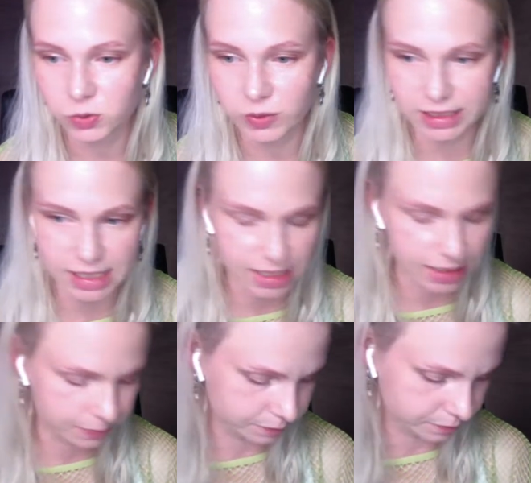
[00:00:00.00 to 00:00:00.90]
Hello,
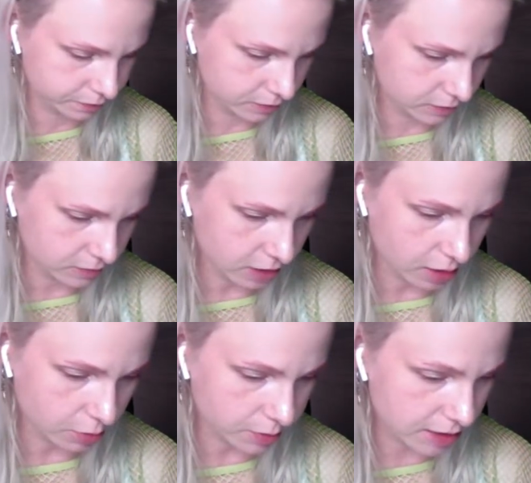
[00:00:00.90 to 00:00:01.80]
welcome.
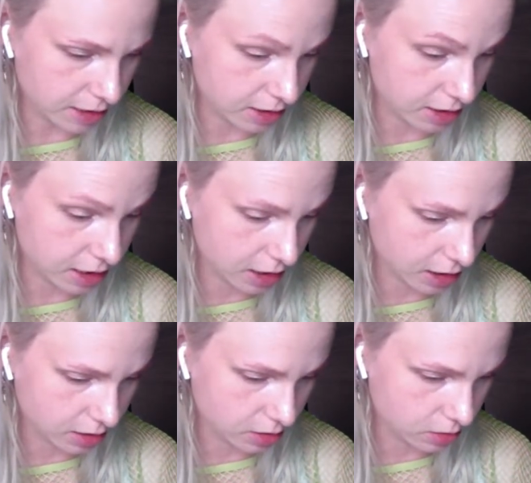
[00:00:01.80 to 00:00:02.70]
I'm obsessed.
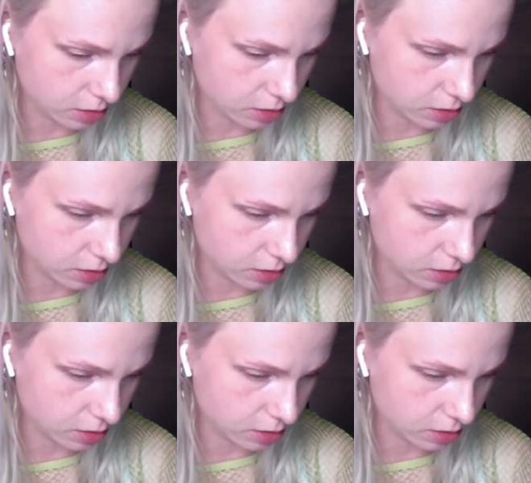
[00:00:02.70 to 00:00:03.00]
Yeah,